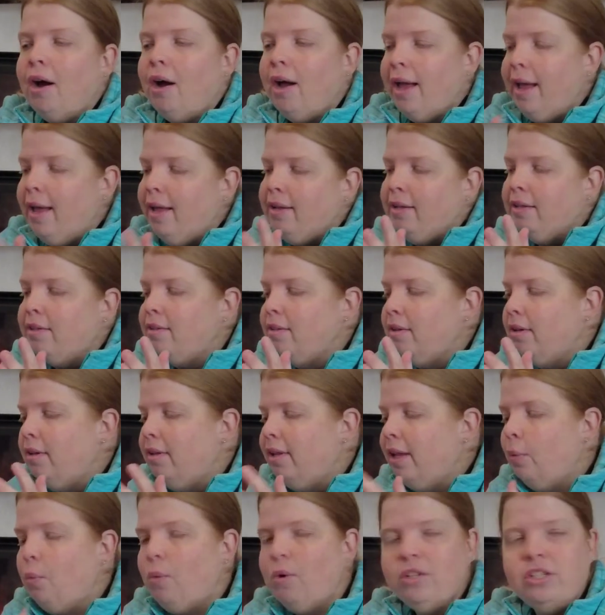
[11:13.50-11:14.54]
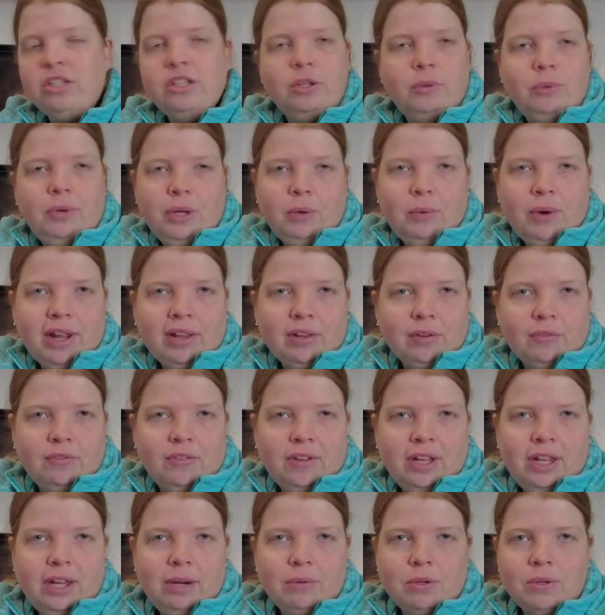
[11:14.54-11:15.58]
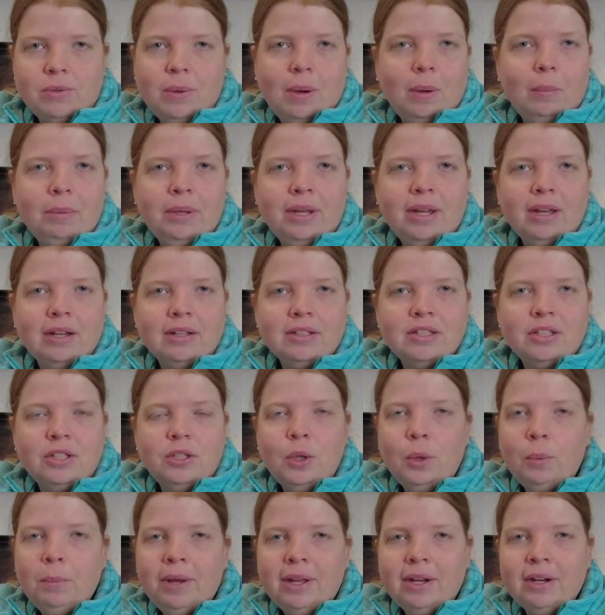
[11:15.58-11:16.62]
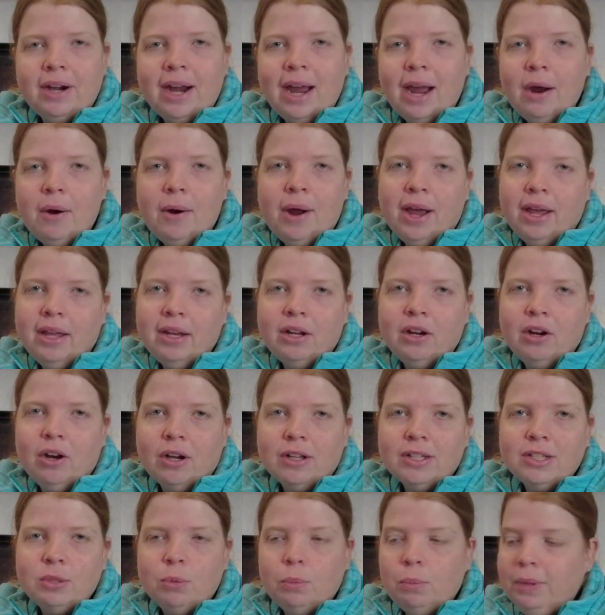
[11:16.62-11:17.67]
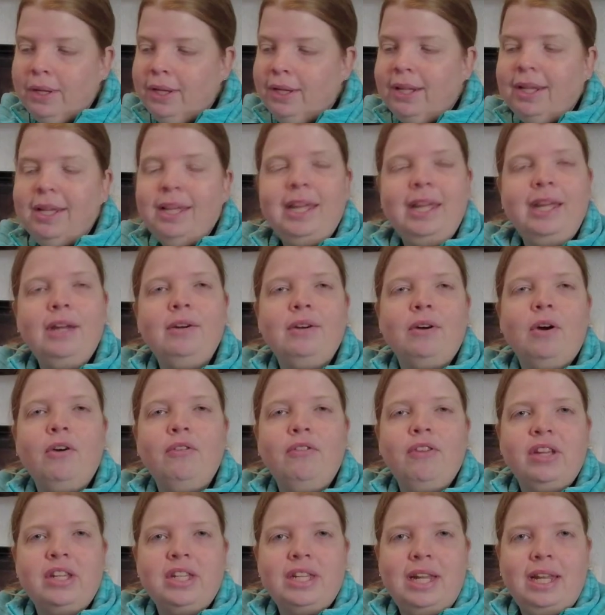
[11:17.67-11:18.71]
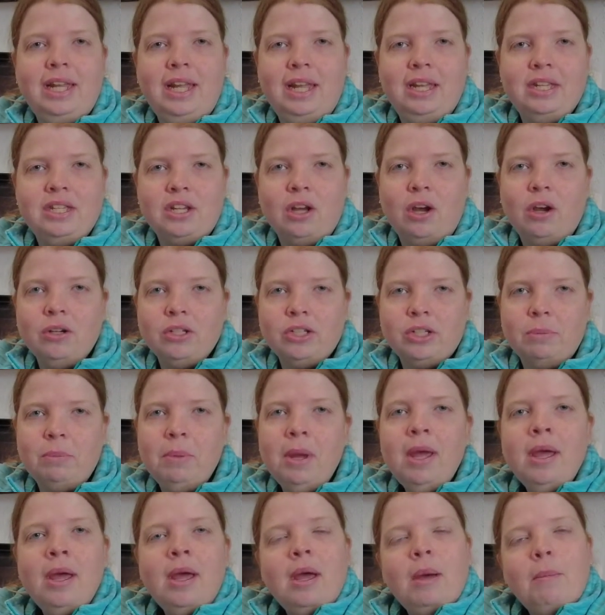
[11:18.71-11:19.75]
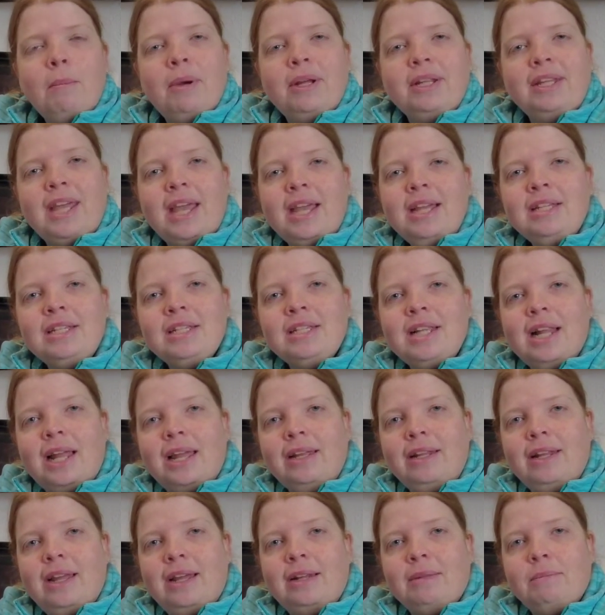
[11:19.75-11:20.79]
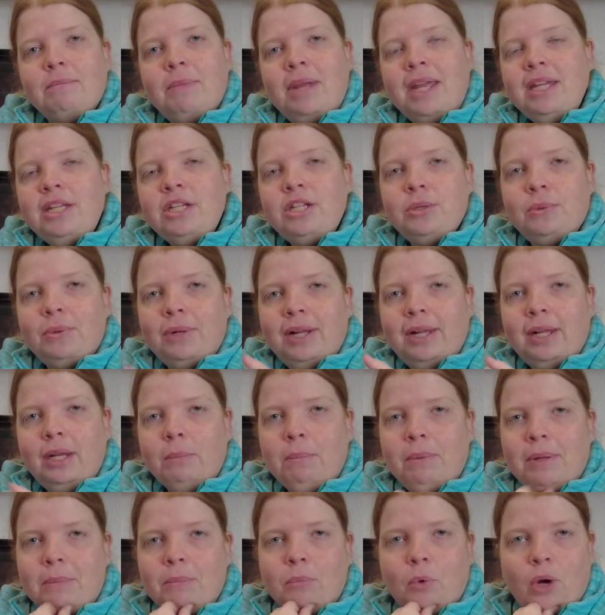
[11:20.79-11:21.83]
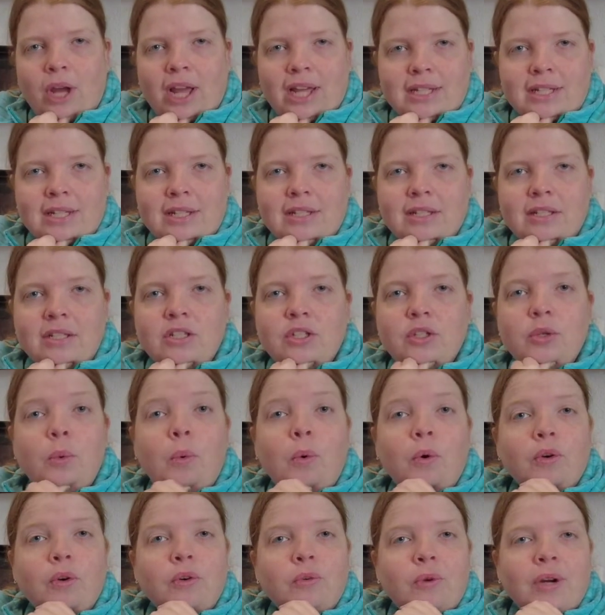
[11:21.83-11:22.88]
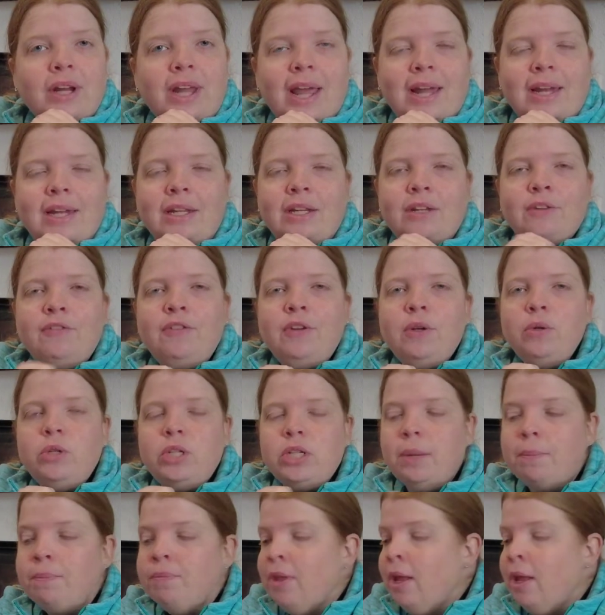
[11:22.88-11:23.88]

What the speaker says: And there wasn't a regret of the gear as well, because no matter how high the cost will be, the gear obviously is awesome. But cases like that makes you a little bit more hesitant to order again in the future.